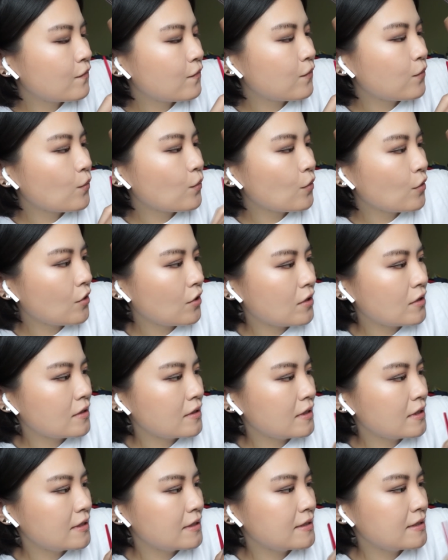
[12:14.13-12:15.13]
4
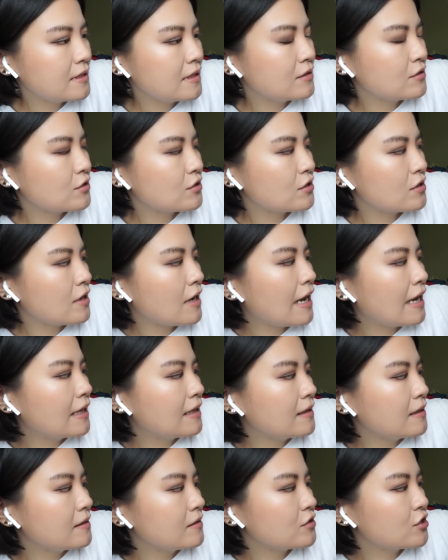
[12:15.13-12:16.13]
center
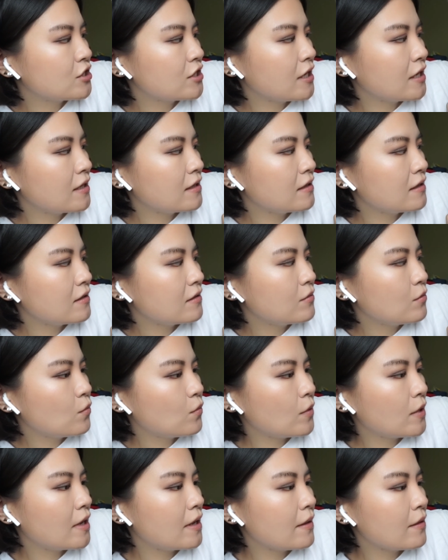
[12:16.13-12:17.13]
eyelid shade.
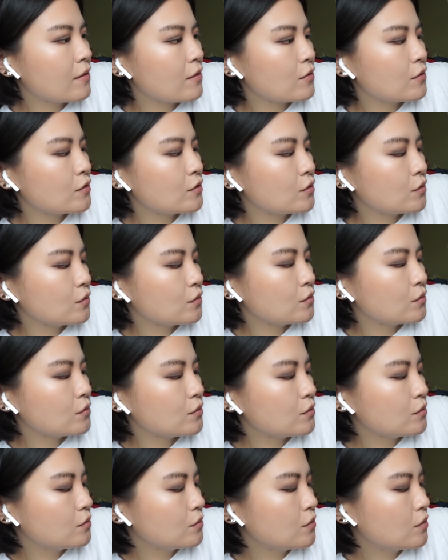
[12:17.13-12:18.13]
1,
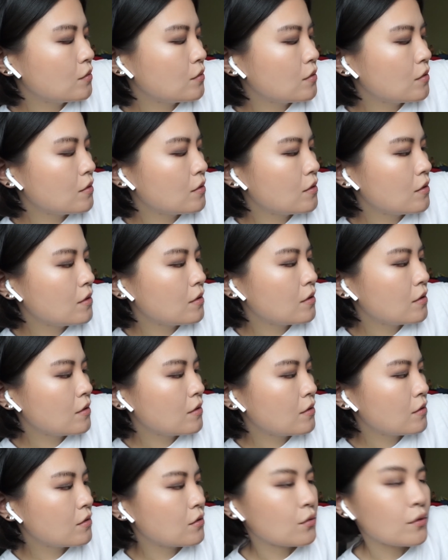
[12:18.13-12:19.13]
2,
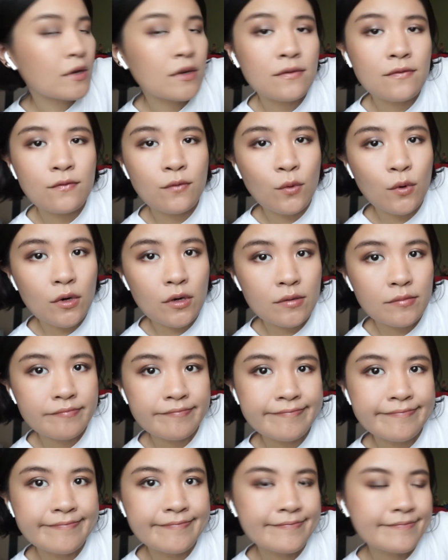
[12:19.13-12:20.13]
3, 4.
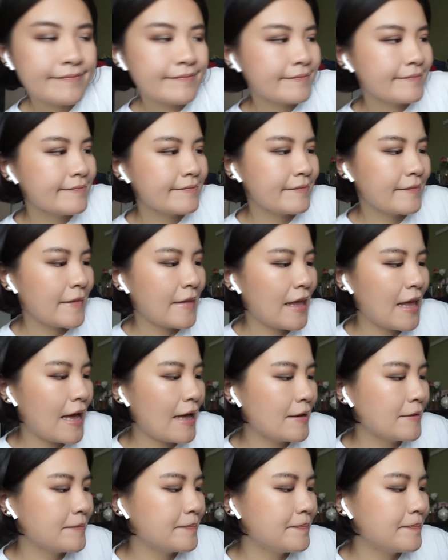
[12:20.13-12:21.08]
Yeah.